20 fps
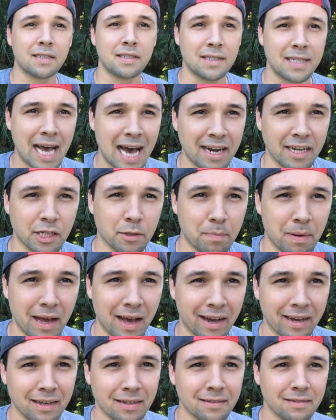daddy's
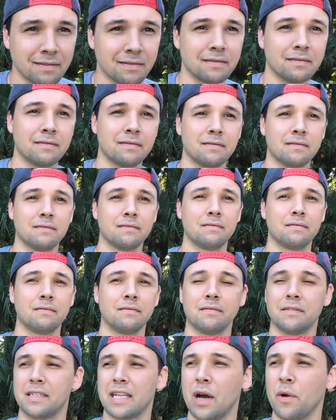back.
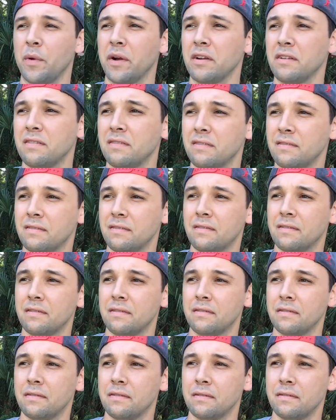Is that weird?
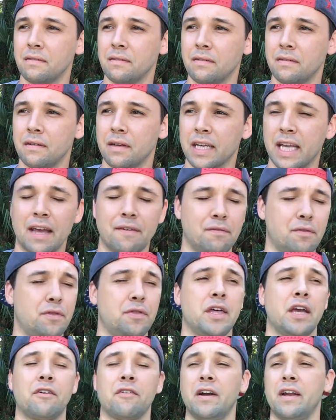Can't even
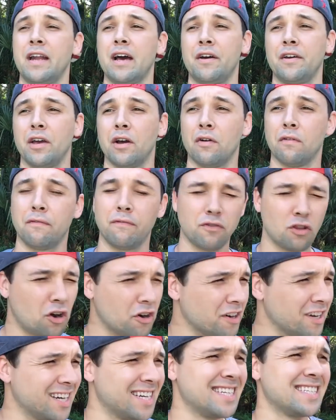think right now, yo.
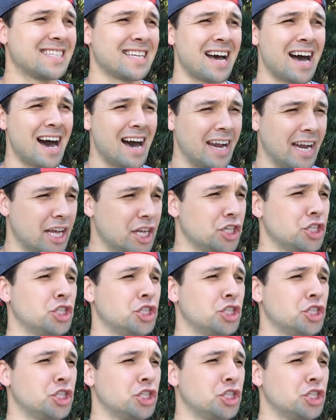Florida is hot as